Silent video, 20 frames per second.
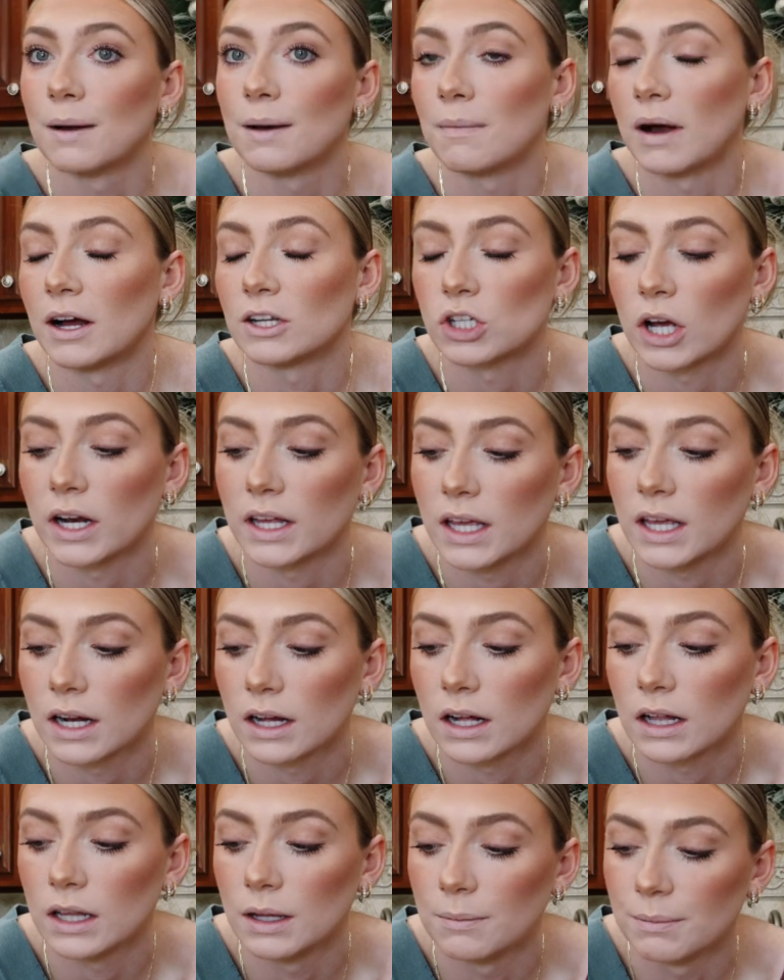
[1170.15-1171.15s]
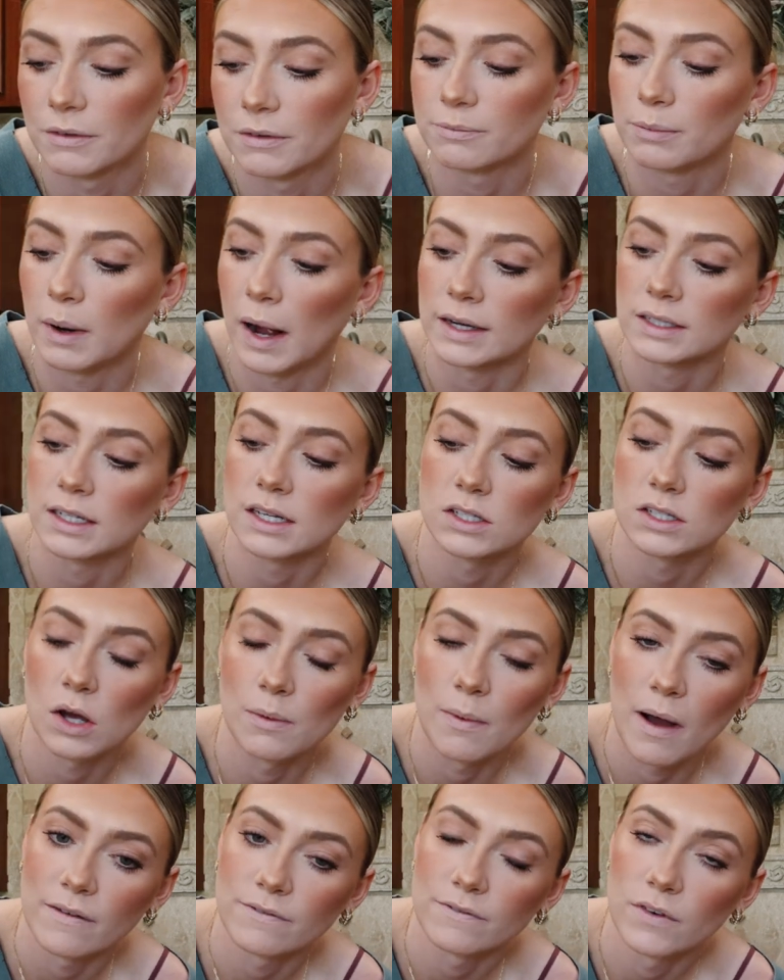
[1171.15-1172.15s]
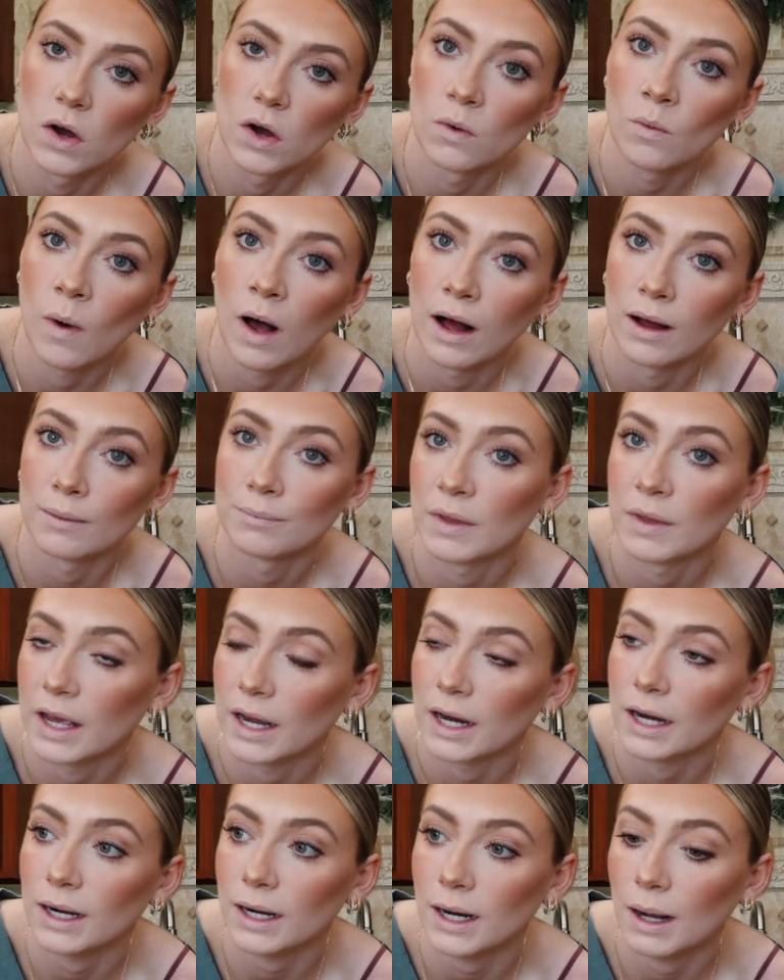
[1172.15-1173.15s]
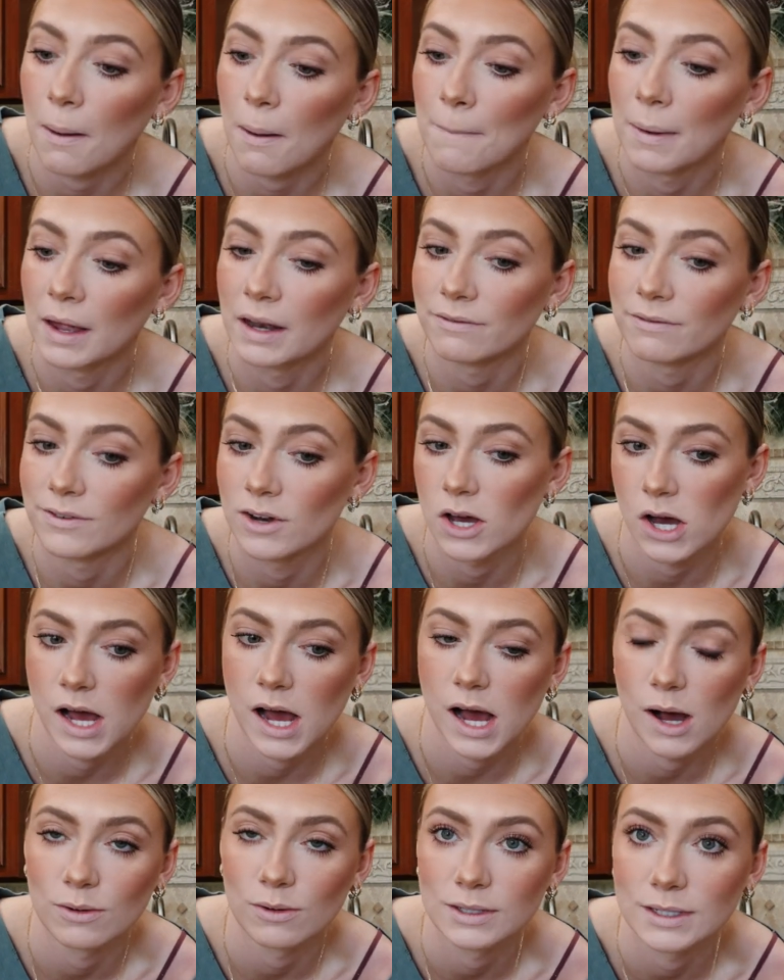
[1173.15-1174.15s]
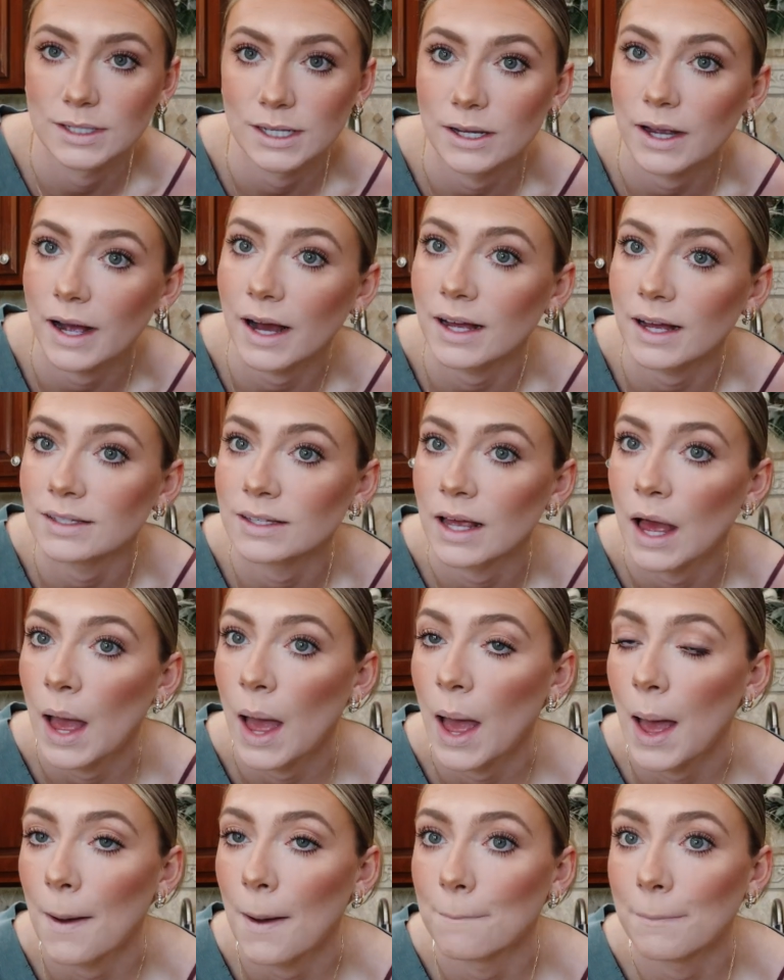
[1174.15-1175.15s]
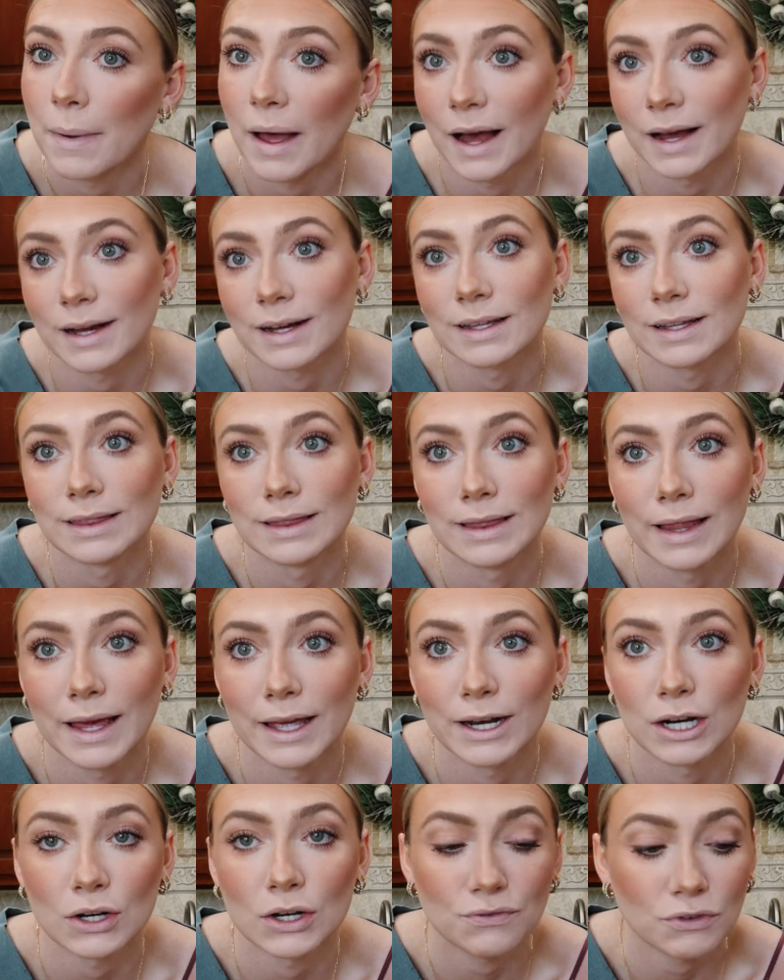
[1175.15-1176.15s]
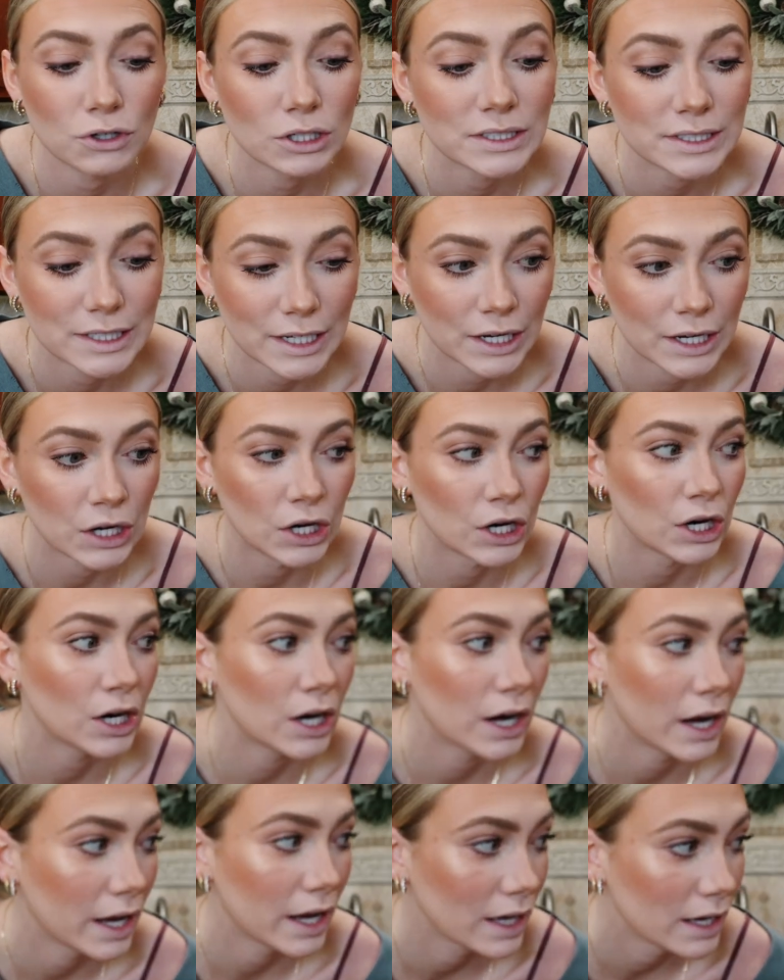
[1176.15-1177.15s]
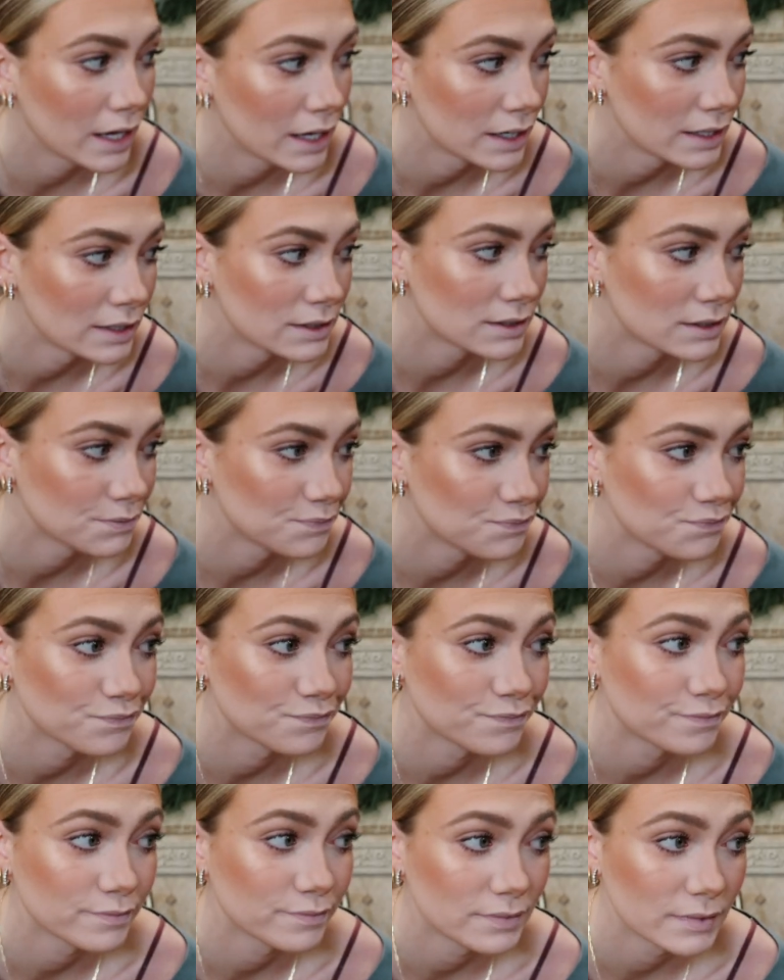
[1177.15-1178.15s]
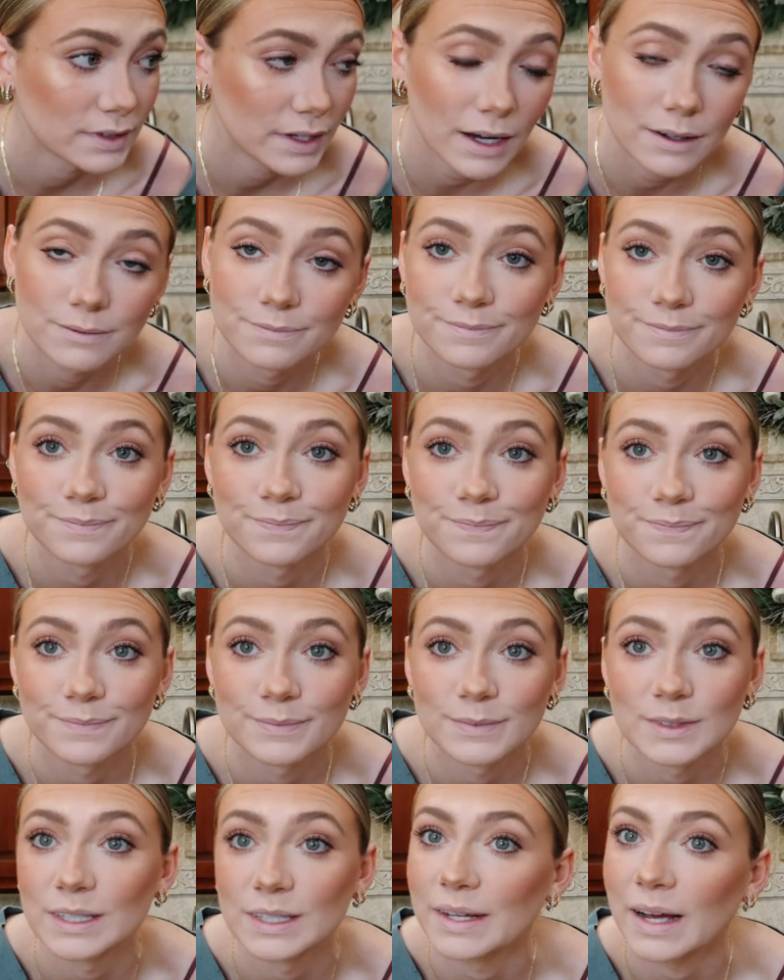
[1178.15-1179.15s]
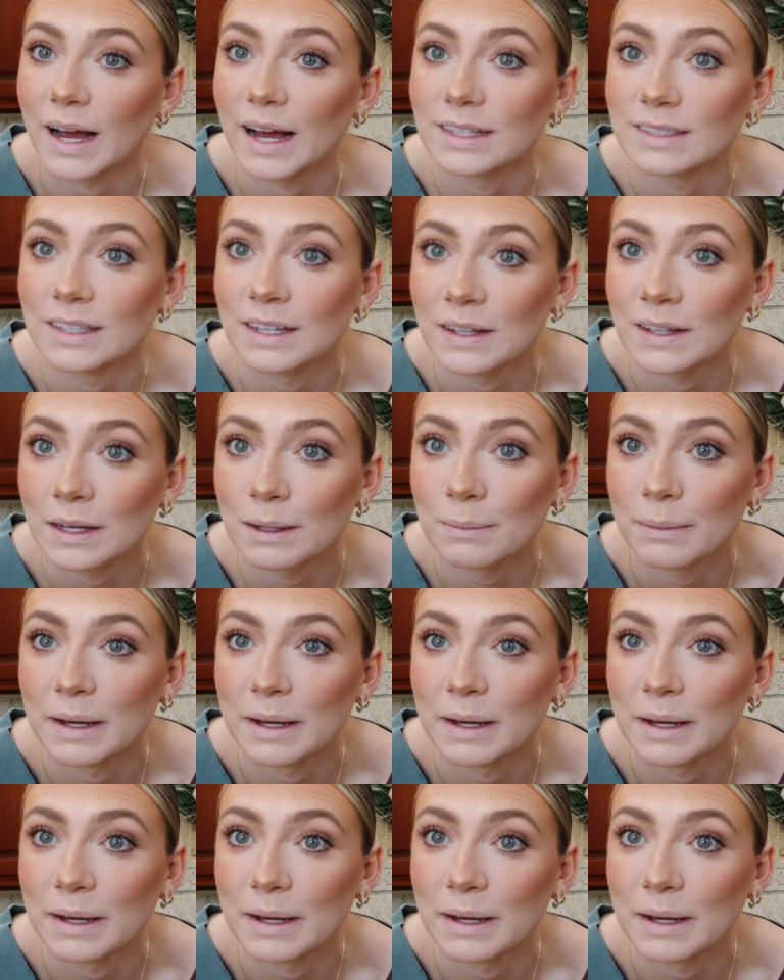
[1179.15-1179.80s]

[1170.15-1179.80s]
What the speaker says: Might try to get a clip of practice on my phone while I'm there, but if not, I will see you guys back later for dinner, and yeah, see you guys in a little